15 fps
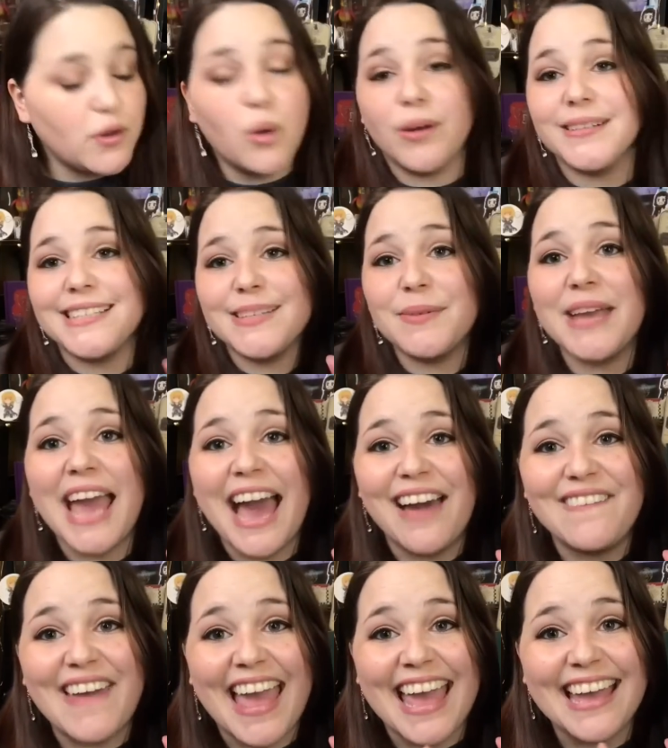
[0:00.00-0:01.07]
course, we
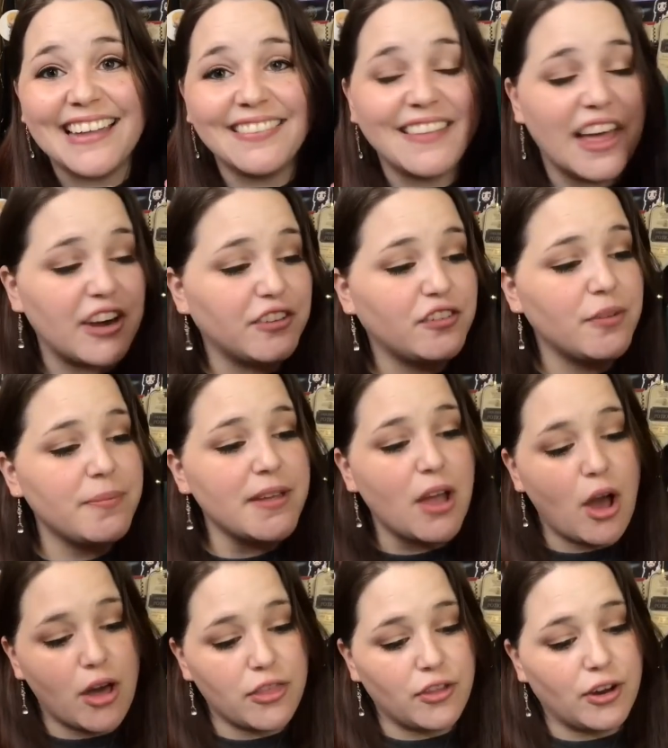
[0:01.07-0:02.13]
have a letter from the
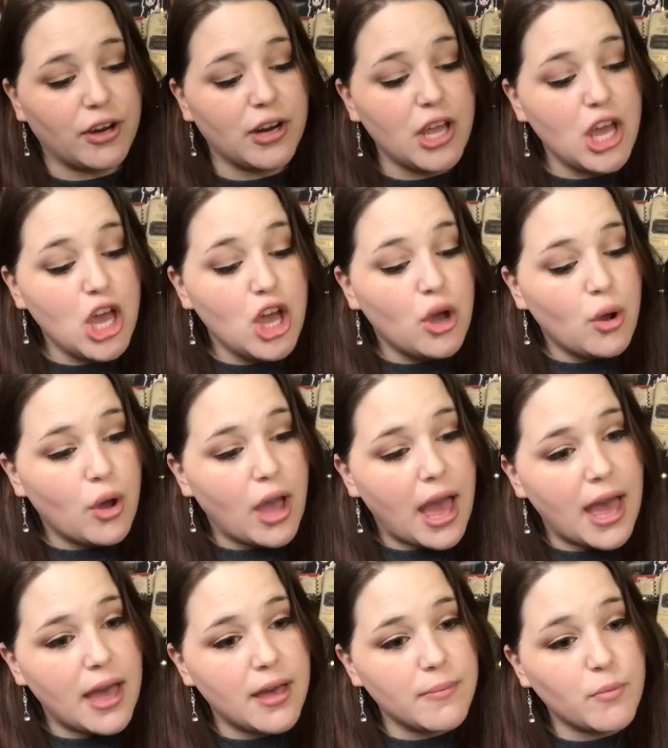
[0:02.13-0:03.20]
author.
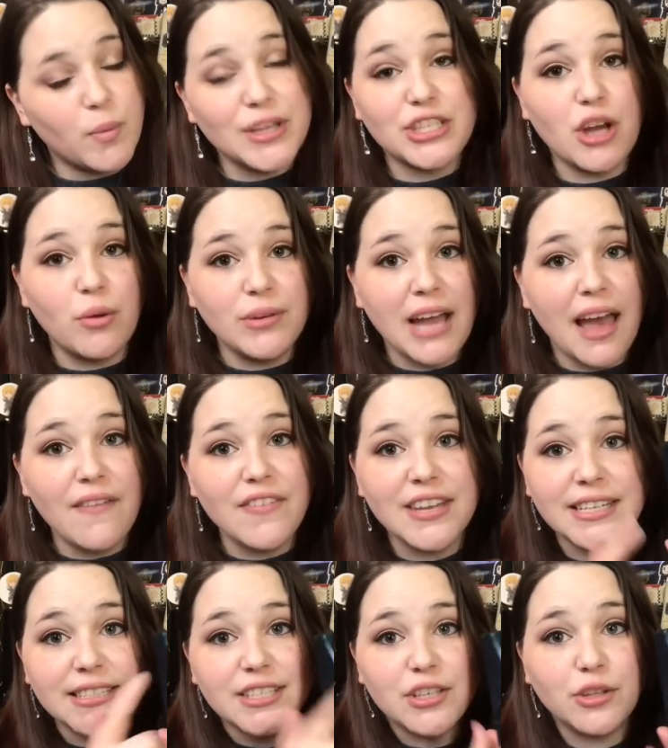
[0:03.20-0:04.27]
We don't have an
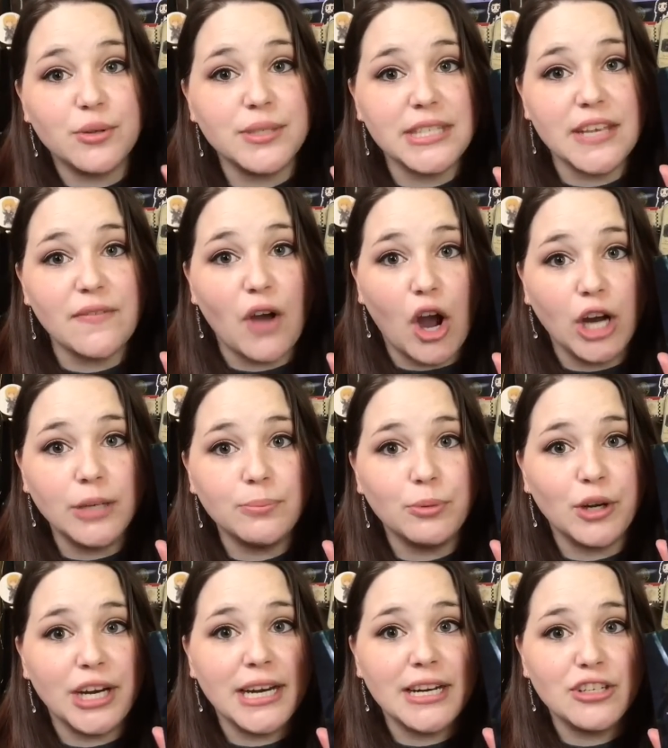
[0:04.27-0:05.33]
exclusive art
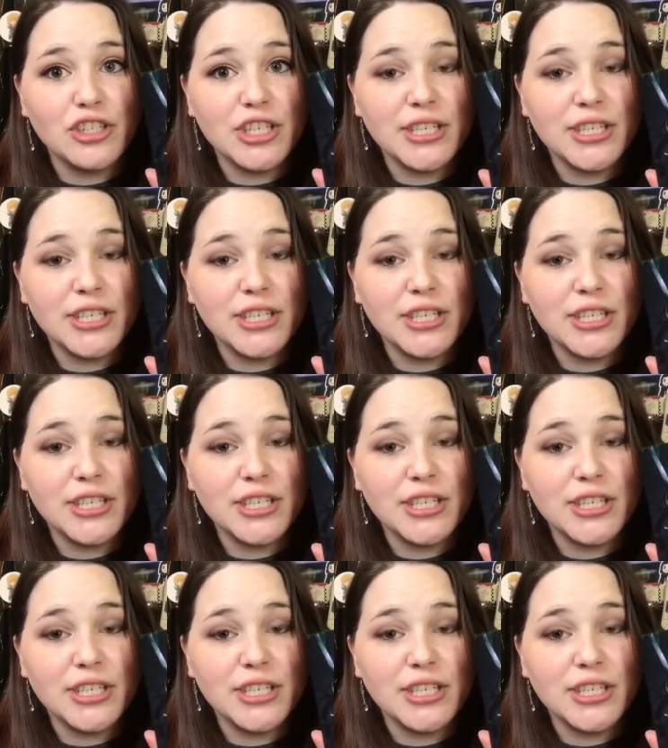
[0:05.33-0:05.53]
print, it's